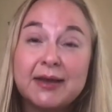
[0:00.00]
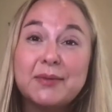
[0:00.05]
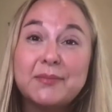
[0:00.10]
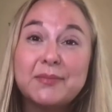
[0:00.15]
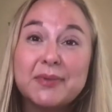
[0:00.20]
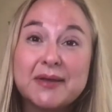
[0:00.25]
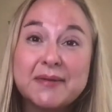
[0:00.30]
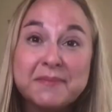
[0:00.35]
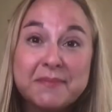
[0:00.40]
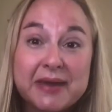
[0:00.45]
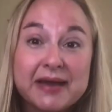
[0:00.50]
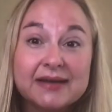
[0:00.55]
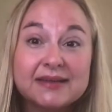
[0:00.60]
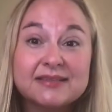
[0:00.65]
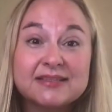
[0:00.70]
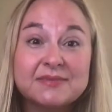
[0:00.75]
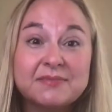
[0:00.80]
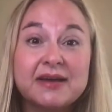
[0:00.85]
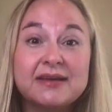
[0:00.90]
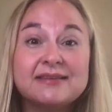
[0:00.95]
by
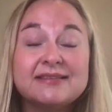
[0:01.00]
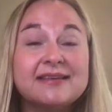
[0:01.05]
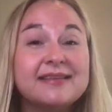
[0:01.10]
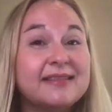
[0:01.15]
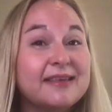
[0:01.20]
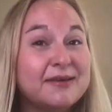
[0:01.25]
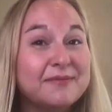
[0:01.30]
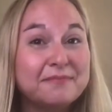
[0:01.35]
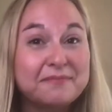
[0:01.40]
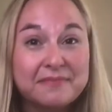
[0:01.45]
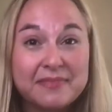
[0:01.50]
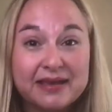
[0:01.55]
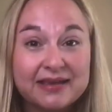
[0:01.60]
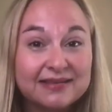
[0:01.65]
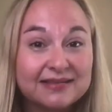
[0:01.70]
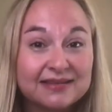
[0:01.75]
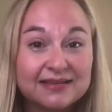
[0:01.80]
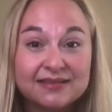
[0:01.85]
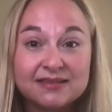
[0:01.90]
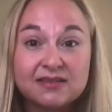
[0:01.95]
maximising the
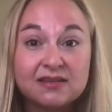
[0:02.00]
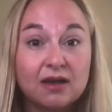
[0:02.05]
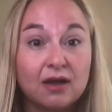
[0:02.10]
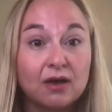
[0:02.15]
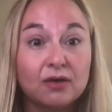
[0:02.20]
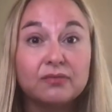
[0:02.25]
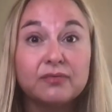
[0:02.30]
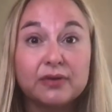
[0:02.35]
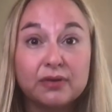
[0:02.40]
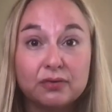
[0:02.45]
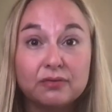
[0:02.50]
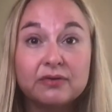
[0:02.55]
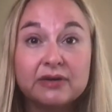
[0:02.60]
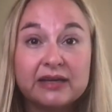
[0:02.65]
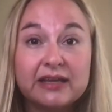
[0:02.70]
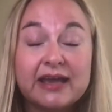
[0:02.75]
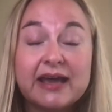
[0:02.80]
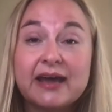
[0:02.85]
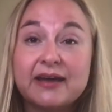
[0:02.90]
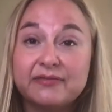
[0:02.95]
amazing staff we already
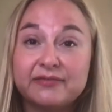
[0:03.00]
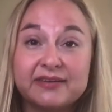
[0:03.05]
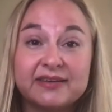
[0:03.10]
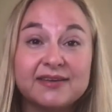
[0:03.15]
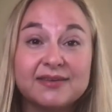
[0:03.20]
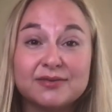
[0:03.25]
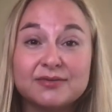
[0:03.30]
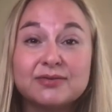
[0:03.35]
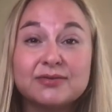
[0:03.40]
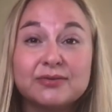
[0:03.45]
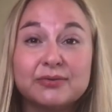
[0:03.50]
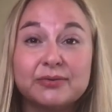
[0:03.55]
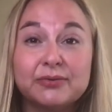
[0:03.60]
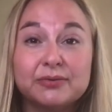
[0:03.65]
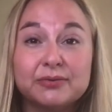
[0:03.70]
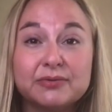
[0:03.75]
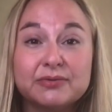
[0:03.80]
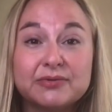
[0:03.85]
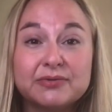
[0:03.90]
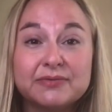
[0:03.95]
have in our
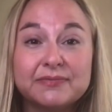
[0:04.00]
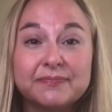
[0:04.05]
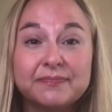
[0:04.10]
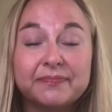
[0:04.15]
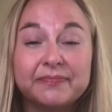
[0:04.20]
schools.